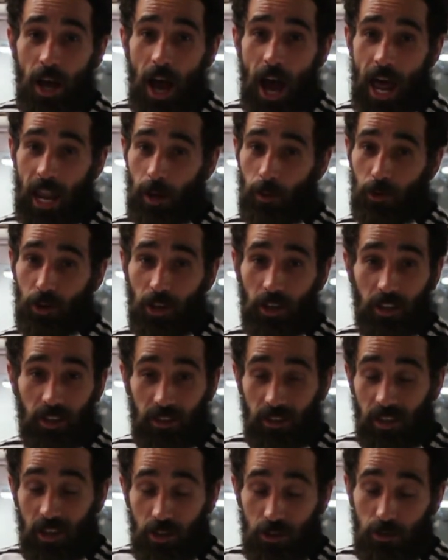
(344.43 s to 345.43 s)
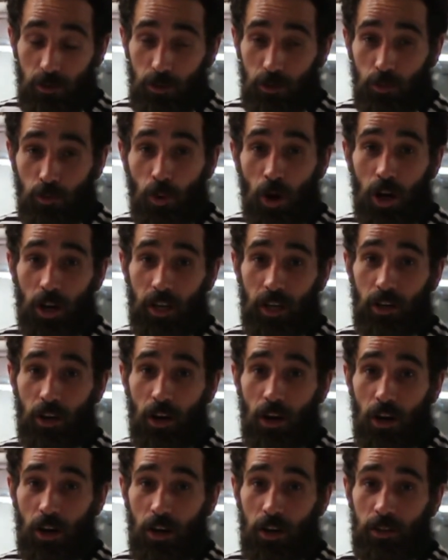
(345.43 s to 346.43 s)
and I'm going to continue working
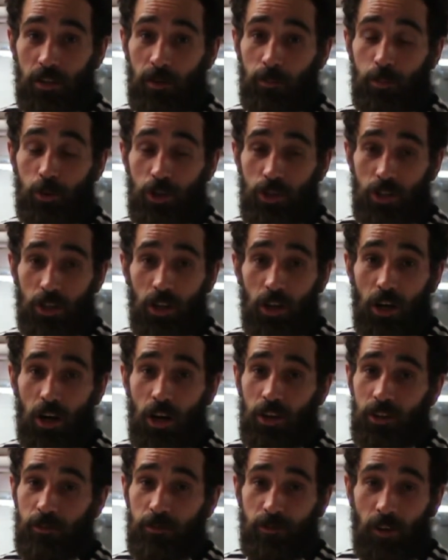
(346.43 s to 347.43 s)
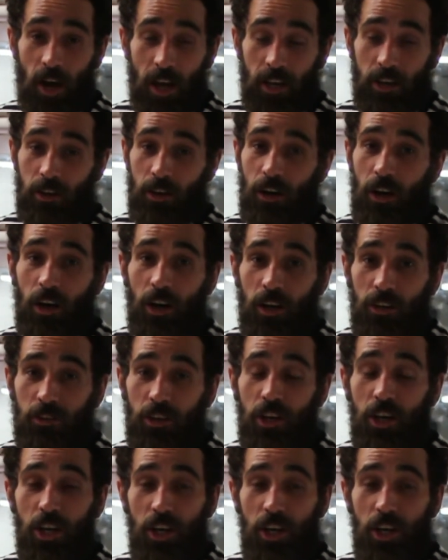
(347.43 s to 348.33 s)
hard and pushing hard and fighting hard